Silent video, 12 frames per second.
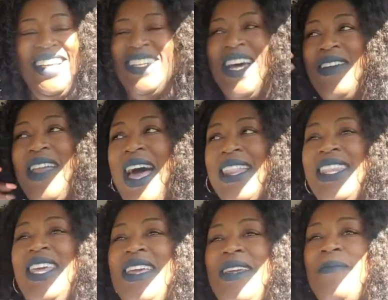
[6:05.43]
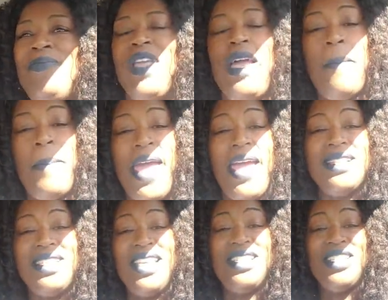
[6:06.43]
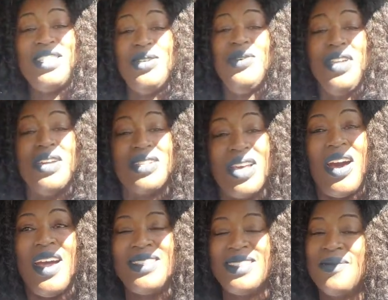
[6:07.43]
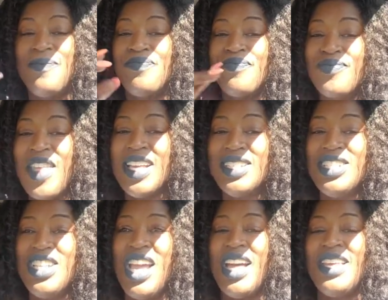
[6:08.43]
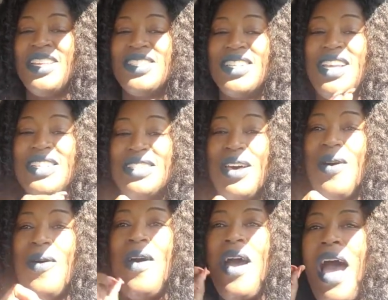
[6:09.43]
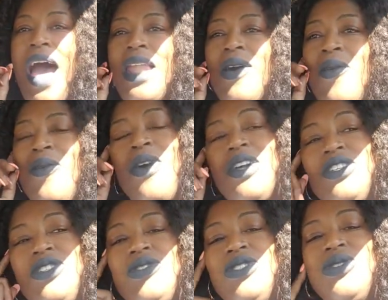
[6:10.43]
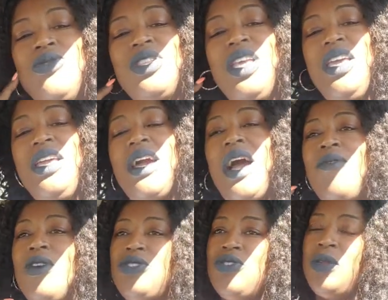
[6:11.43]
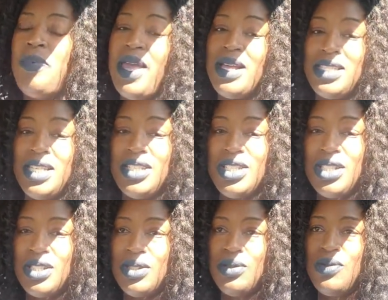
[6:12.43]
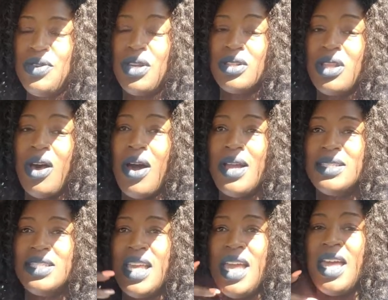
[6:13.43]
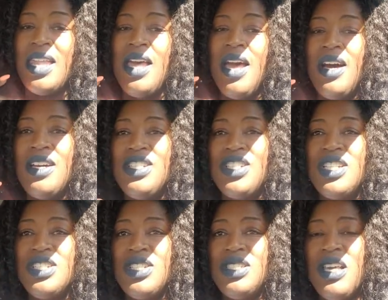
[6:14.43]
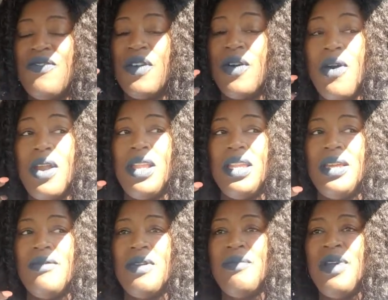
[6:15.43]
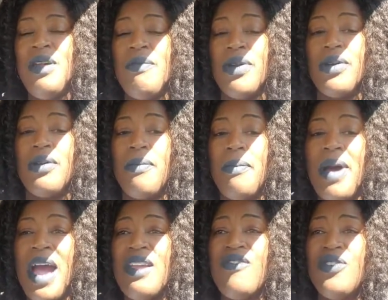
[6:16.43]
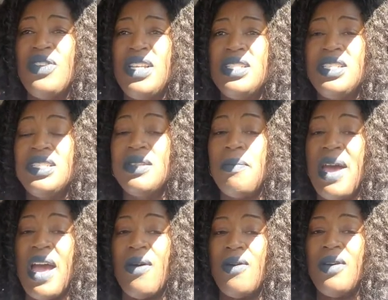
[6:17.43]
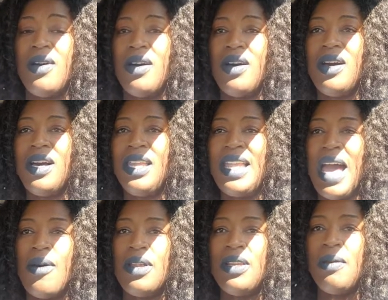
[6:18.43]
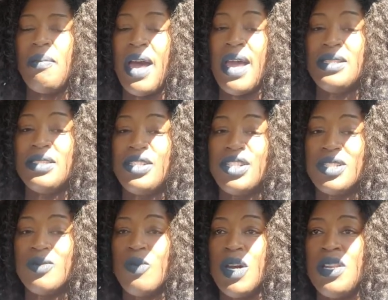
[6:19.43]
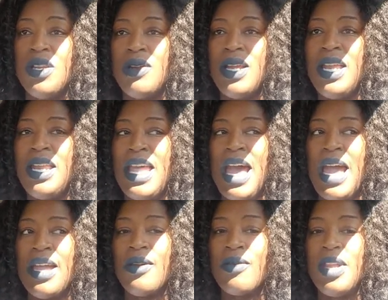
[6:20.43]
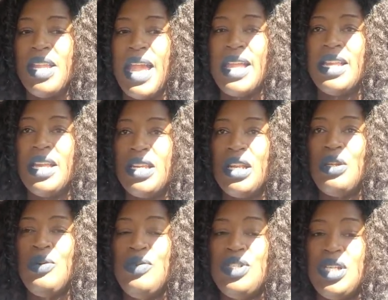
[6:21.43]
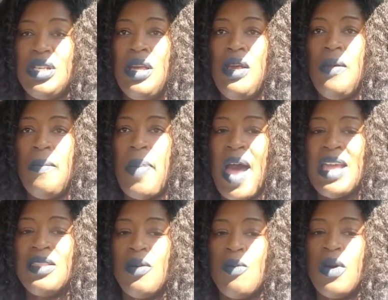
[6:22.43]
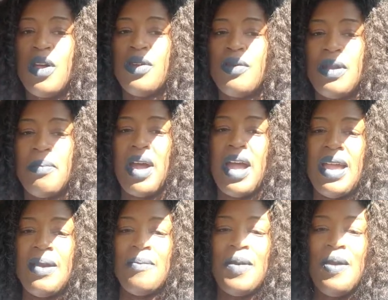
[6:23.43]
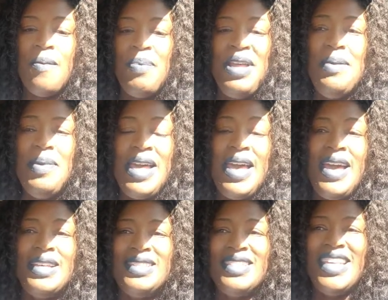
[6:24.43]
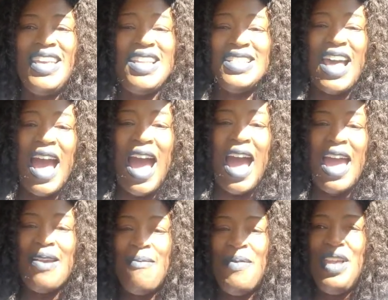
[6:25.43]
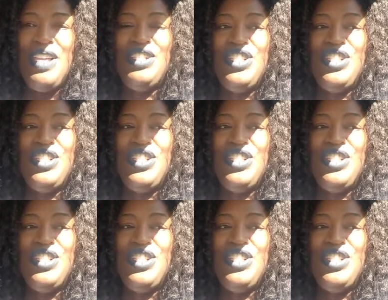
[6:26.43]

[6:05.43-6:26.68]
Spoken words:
Don't not think. And pay attention to your thoughts. That's a challenge. So I don't want you to think. I want you to pay attention to your thoughts and adjust yourself accordingly. Remember, mindfulness is about allowing the mind to just wander and not creating an illusion by the wandering mind. Be blessed. It is I, me,